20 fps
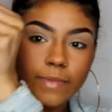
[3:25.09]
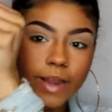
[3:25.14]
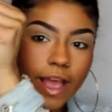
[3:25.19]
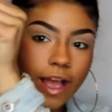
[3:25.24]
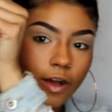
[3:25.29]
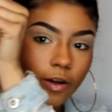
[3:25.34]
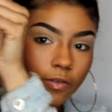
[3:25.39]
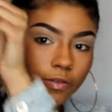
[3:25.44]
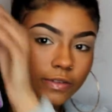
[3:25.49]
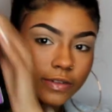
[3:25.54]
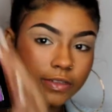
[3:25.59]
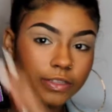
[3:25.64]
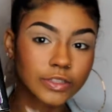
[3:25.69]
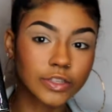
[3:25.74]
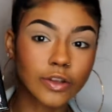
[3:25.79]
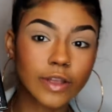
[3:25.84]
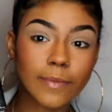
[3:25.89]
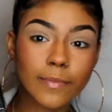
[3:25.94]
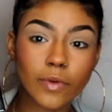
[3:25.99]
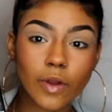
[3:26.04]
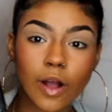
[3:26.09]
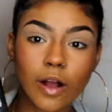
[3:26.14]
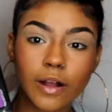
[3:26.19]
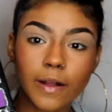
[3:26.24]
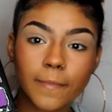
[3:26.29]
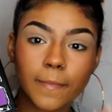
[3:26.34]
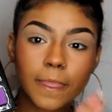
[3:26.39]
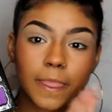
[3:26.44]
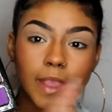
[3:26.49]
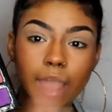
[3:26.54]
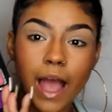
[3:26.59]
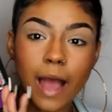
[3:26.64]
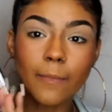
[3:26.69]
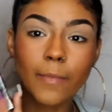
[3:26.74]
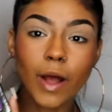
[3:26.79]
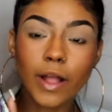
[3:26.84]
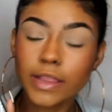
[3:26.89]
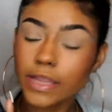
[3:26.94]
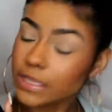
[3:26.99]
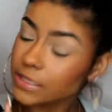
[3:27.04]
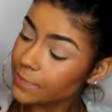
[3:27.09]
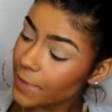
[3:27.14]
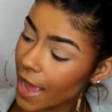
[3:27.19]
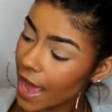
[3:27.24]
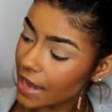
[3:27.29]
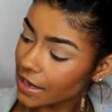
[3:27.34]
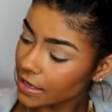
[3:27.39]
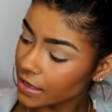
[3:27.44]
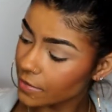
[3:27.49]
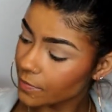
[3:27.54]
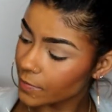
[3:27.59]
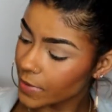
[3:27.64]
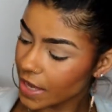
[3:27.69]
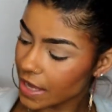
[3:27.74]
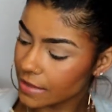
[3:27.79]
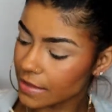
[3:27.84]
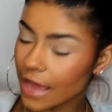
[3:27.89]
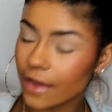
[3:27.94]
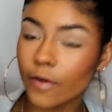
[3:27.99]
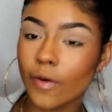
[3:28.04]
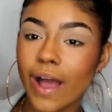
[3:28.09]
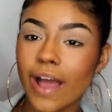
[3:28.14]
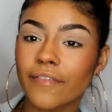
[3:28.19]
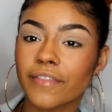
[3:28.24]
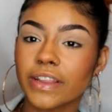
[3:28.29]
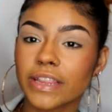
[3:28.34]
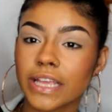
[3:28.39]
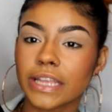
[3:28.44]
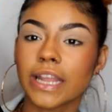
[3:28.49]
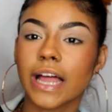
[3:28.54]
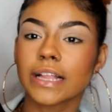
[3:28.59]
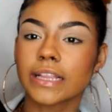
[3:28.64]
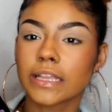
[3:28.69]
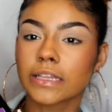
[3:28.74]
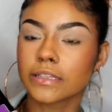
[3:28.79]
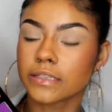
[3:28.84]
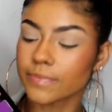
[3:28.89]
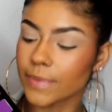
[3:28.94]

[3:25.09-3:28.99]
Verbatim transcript: Now, don't get me wrong, I bought this palette because I don't have anything like this,